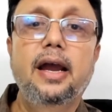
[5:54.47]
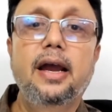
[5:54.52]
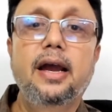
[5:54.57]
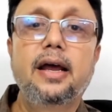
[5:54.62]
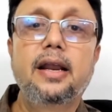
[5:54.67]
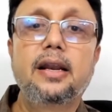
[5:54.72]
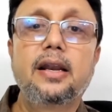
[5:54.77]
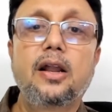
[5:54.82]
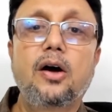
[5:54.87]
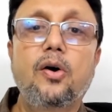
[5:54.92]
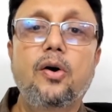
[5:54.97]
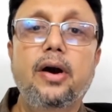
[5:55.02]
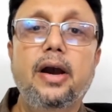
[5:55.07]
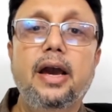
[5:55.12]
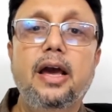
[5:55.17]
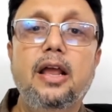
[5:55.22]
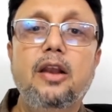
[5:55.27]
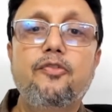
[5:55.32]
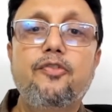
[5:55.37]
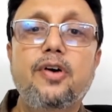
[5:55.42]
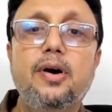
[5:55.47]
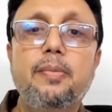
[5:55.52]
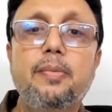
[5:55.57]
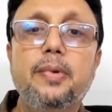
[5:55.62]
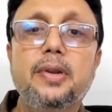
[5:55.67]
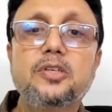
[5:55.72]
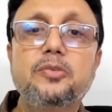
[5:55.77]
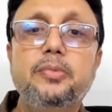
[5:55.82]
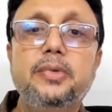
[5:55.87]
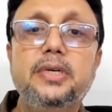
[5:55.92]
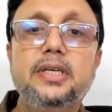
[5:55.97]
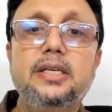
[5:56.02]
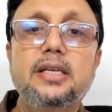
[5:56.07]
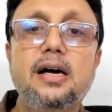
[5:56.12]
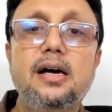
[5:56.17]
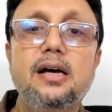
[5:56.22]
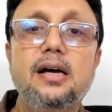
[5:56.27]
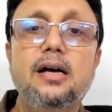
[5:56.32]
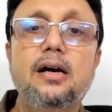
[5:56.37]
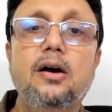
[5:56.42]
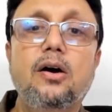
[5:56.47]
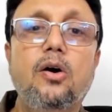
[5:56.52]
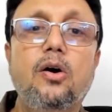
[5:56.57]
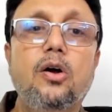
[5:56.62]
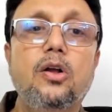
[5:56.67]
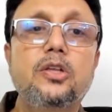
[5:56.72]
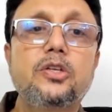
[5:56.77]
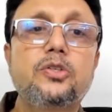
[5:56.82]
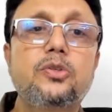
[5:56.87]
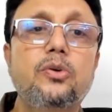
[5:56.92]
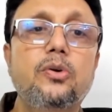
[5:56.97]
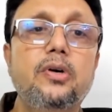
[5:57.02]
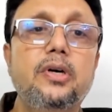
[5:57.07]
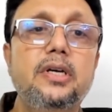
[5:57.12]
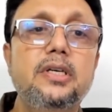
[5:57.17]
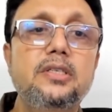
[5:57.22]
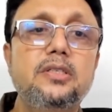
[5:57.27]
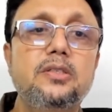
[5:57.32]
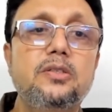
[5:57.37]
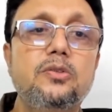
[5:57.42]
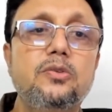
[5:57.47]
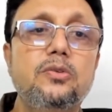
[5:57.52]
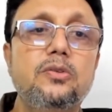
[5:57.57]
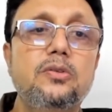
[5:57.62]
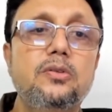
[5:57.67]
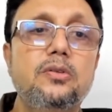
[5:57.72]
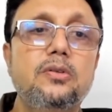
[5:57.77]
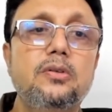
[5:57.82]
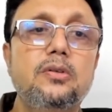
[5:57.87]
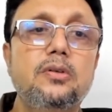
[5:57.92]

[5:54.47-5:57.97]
And now alpha plus beta also is